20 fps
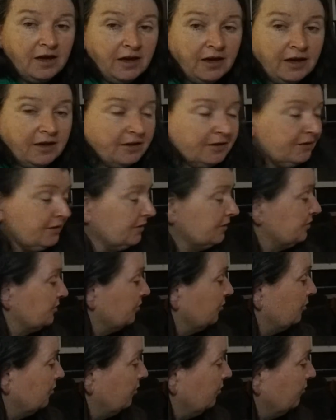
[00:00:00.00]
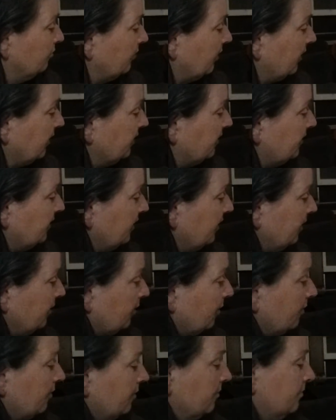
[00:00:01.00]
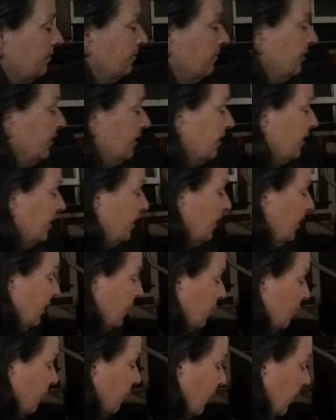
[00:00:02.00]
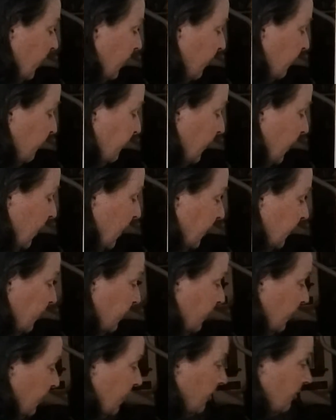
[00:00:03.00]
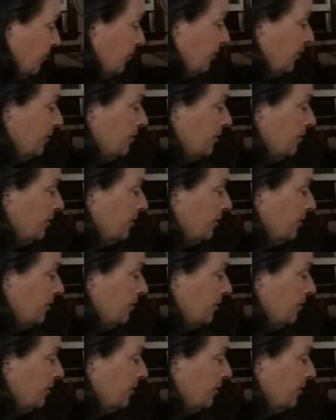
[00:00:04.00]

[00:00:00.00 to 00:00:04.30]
And it's all right there. Now I have to add it up.